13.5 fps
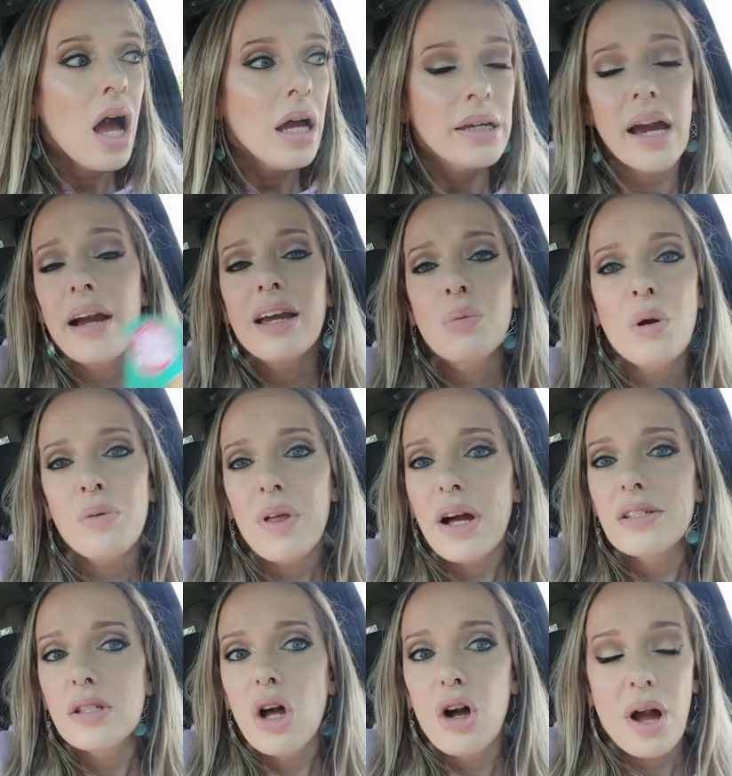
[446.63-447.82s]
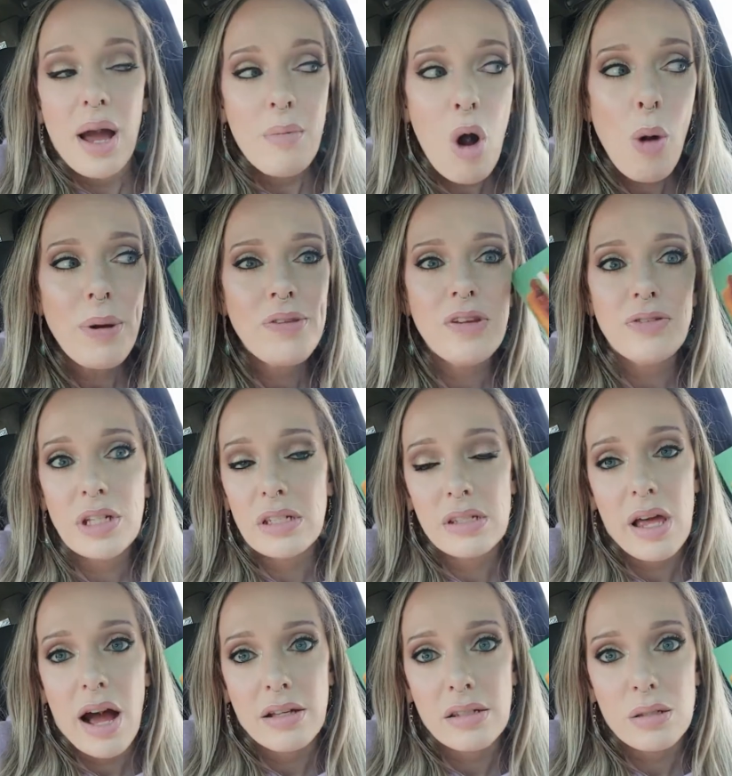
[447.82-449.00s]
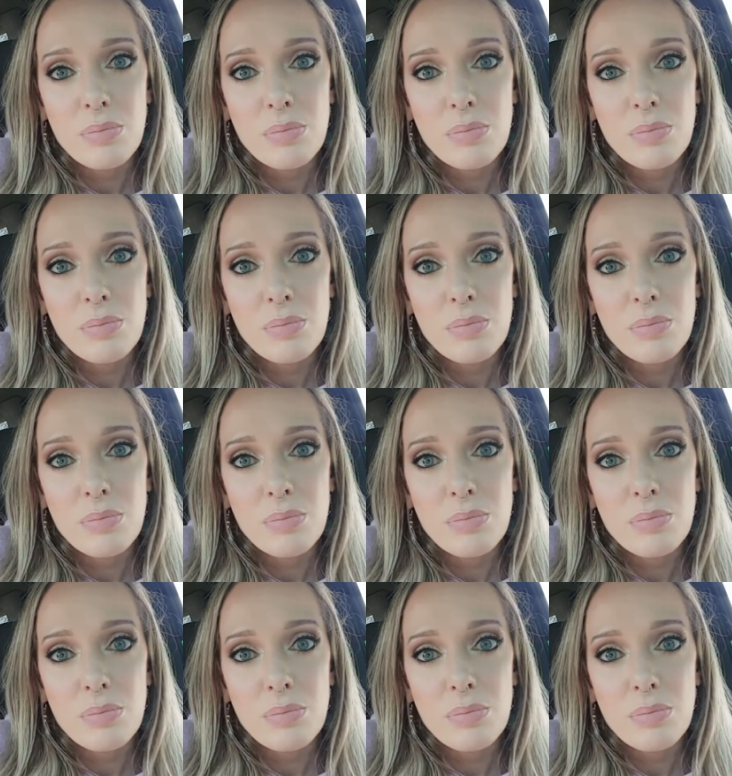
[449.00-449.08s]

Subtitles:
Yeah, it won't last long. I'm hoping that this lasts.